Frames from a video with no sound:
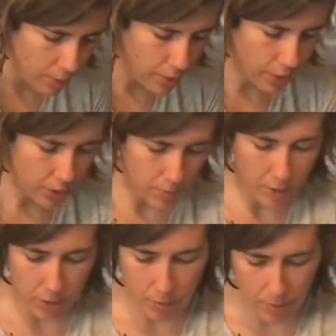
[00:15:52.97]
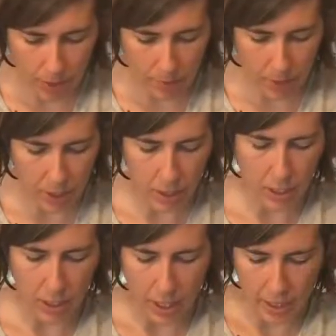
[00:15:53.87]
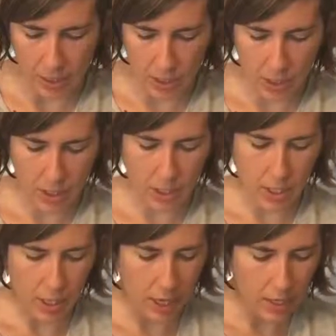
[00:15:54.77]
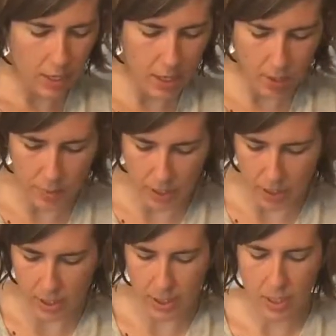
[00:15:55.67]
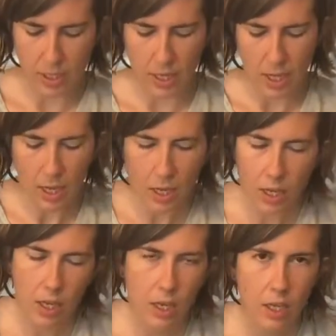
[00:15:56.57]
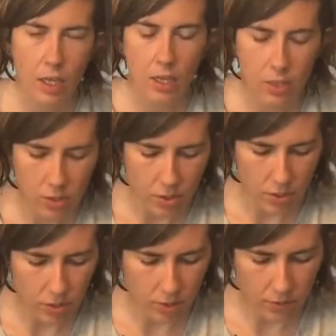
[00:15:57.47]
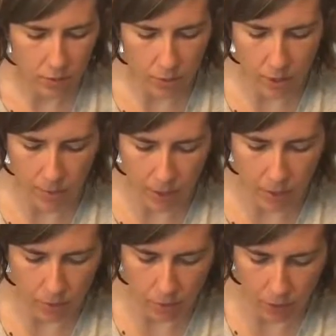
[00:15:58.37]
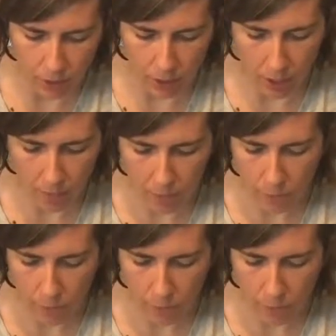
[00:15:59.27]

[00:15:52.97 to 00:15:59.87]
put your parchment paper down, and it'll actually kind of help it stick, so you don't have to worry about it rolling up